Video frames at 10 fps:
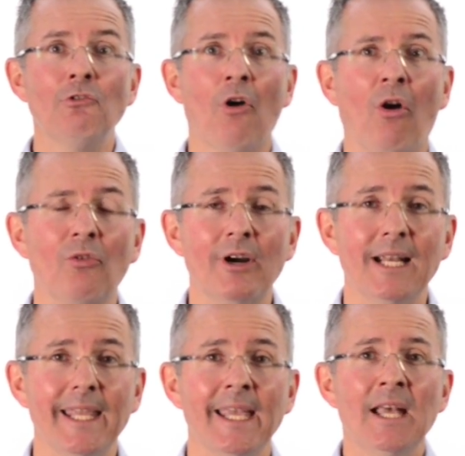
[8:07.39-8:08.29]
Not
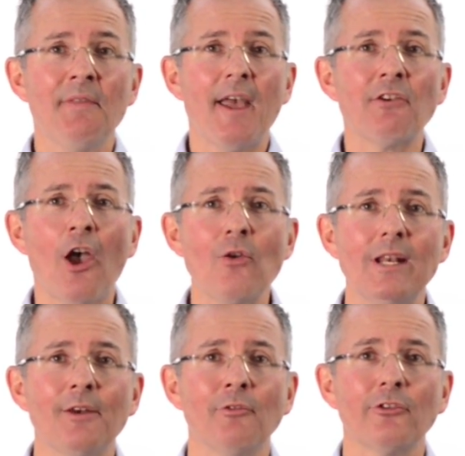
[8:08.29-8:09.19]
really. They're
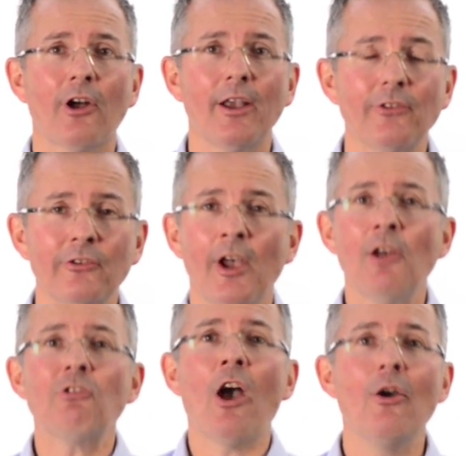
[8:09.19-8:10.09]
totally different sizes,
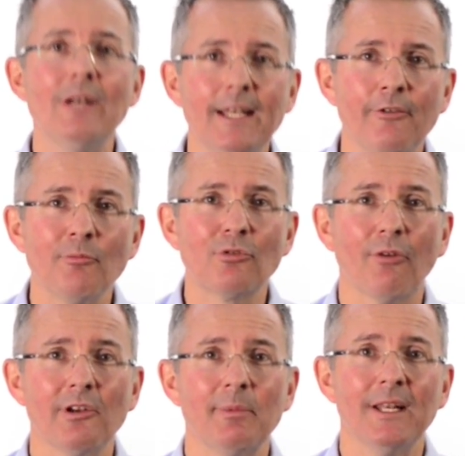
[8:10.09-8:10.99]
totally different
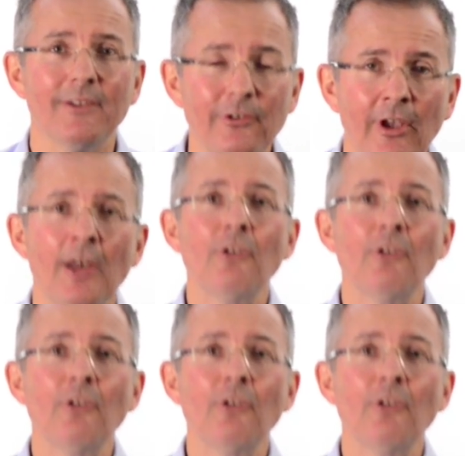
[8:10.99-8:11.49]
profitabilities,